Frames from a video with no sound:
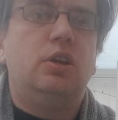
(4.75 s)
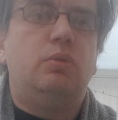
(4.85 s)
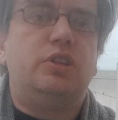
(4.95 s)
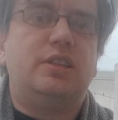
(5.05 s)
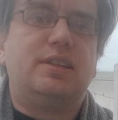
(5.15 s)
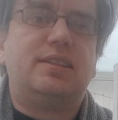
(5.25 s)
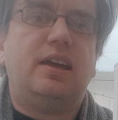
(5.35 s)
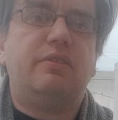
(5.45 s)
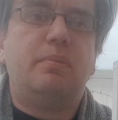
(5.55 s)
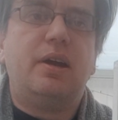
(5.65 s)
which is a
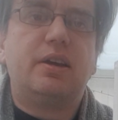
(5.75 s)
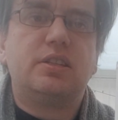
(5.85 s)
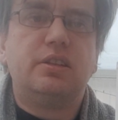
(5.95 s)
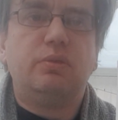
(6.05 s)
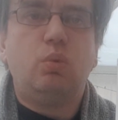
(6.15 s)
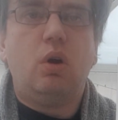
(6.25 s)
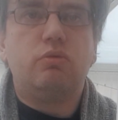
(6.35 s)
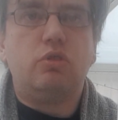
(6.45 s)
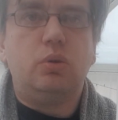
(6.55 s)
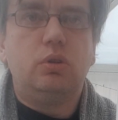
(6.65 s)
set of American Civil War
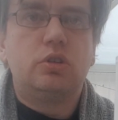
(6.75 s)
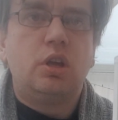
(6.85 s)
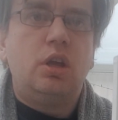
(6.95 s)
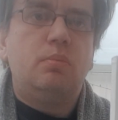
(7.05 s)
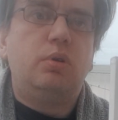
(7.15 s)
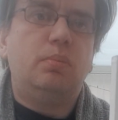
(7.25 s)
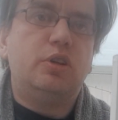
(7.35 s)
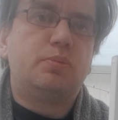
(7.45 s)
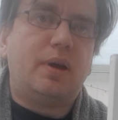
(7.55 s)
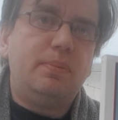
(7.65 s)
rules
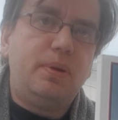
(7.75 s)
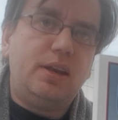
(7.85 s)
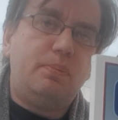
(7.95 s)
published by Peter